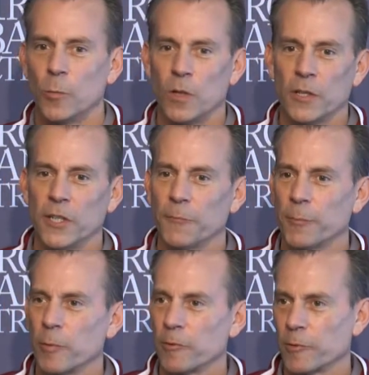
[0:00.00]
Well, I think
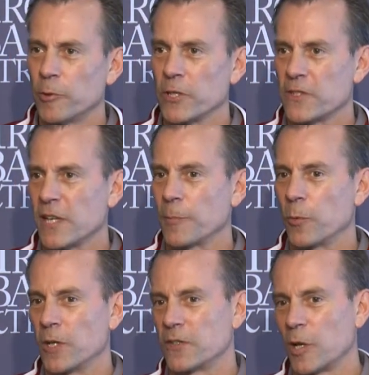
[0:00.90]
from a recruiting
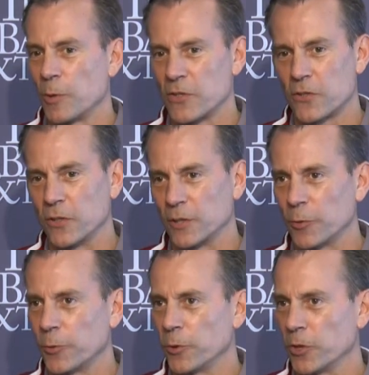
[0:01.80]
standpoint, it's always good to go
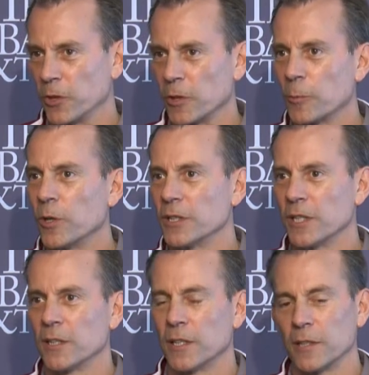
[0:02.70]
through the year,
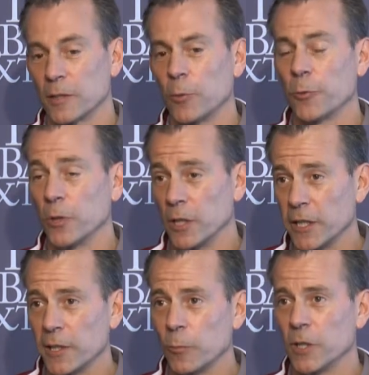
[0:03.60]
go through the
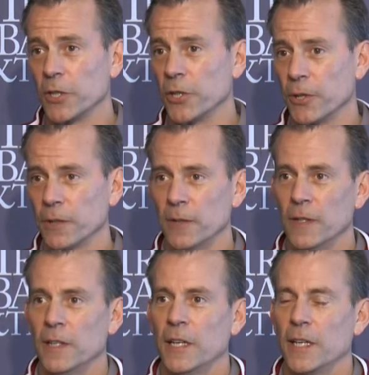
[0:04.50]
league 1 year,
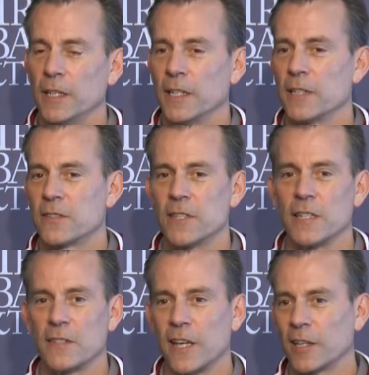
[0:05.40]
and then they see
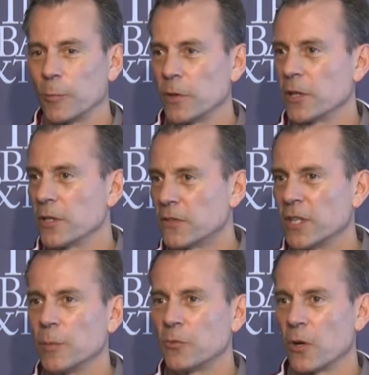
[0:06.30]
exactly where the other
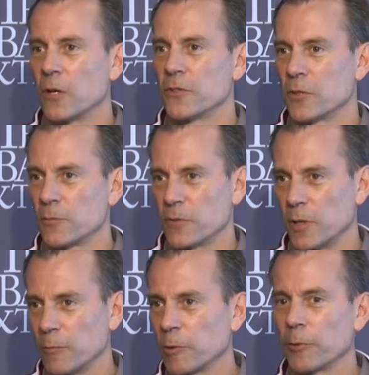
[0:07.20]
teams are in terms of
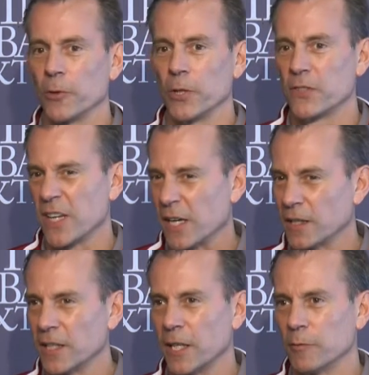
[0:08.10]
their recruiting
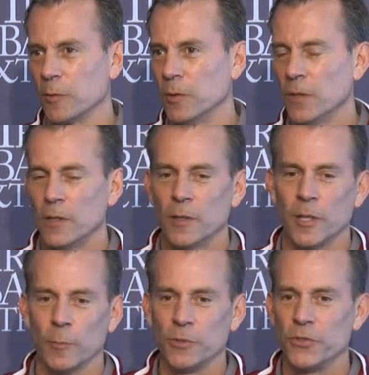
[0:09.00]
talent level,
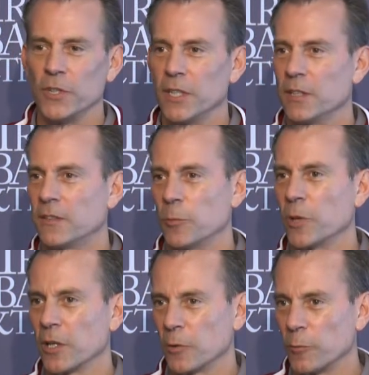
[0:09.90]
what you need to
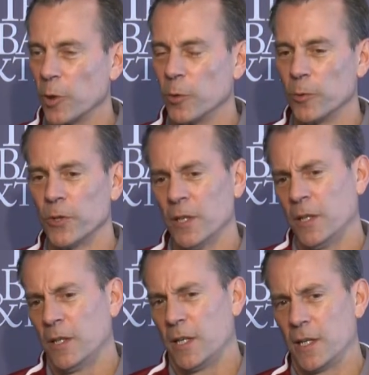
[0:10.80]
win on the road,
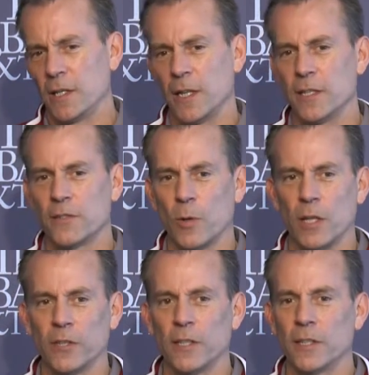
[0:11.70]
and so
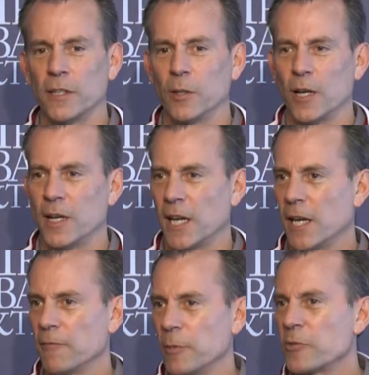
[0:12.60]
I think, you know, I
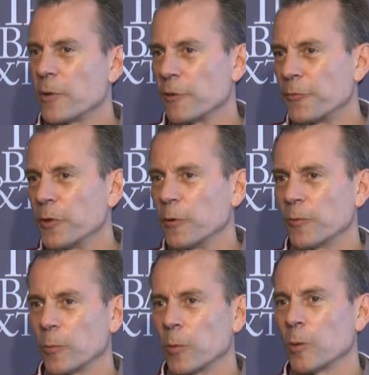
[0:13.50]
have a much better feel
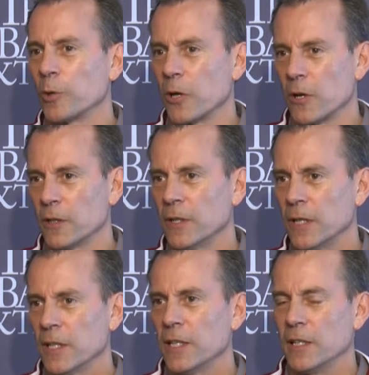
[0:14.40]
for where we are
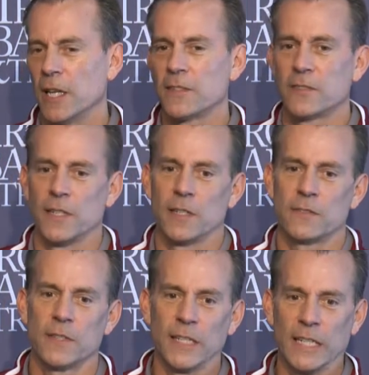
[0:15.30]
in that
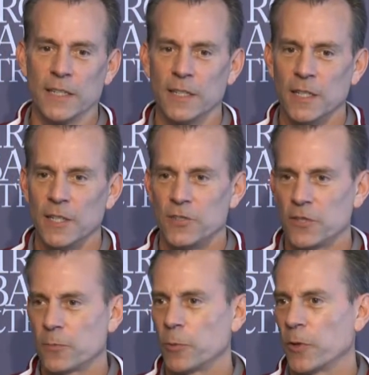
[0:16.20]
sense. And then
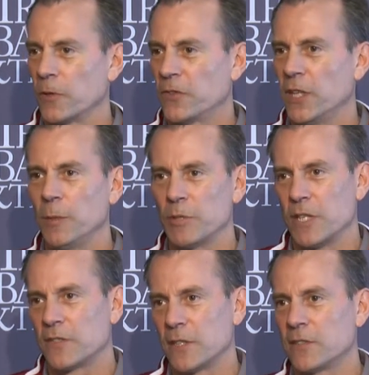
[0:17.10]
just with our team,
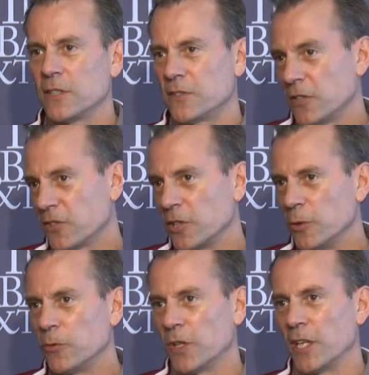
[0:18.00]
it's such a
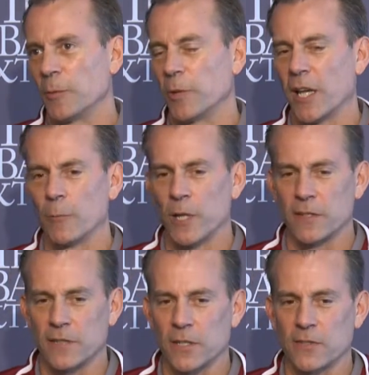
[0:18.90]
new team. We had
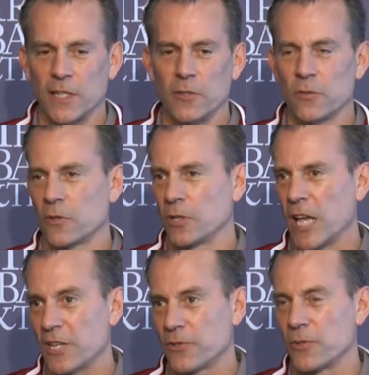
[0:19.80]
six seniors on
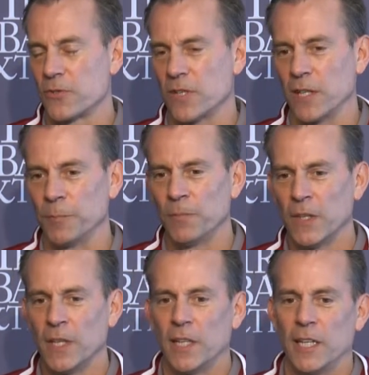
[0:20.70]
last year's team,
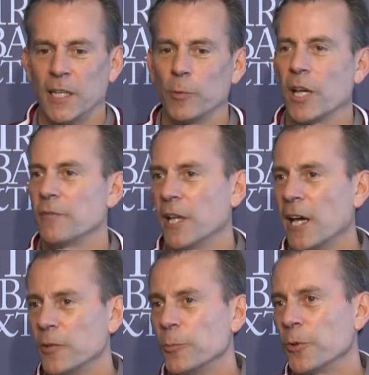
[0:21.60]
and then we have
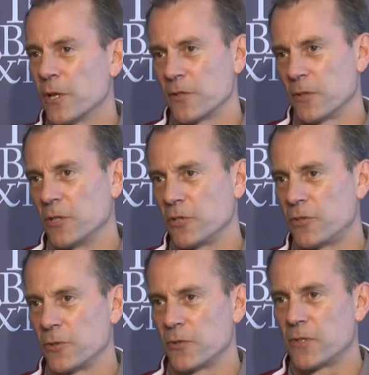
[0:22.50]
nine new players on this
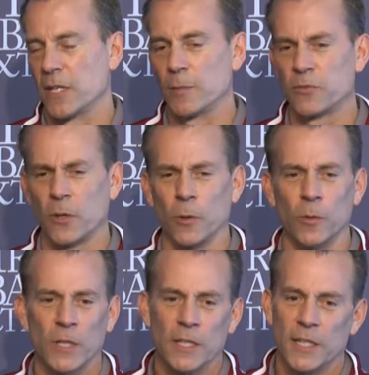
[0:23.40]
year's team. So
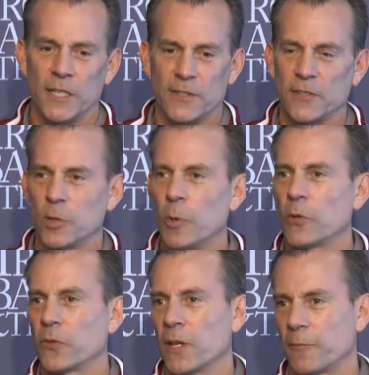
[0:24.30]
it's
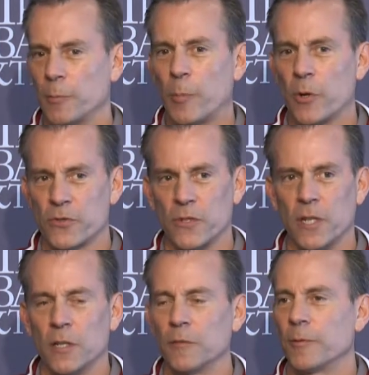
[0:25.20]
almost like from a
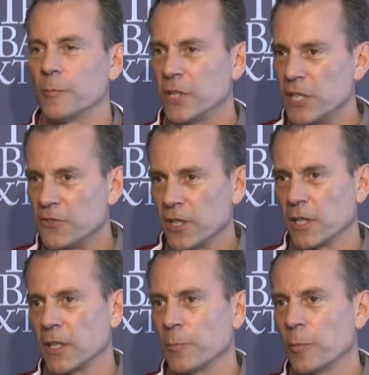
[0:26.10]
personnel and from teaching
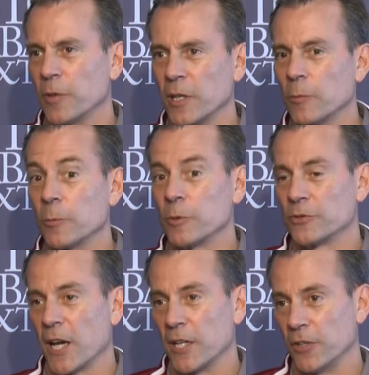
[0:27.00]
and implementing what we're
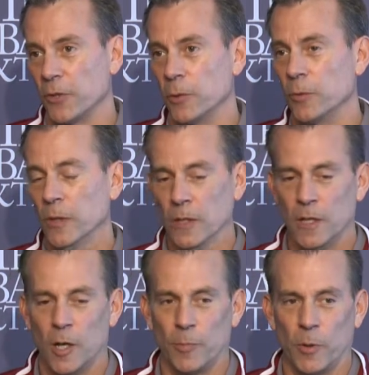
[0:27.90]
trying to do
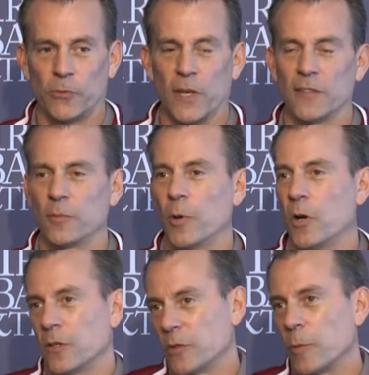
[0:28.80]
on both sides of the
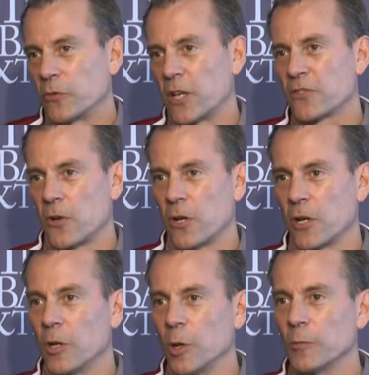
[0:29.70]
ball, it's almost like starting
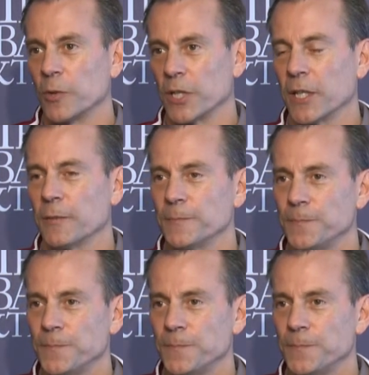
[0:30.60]
all over again.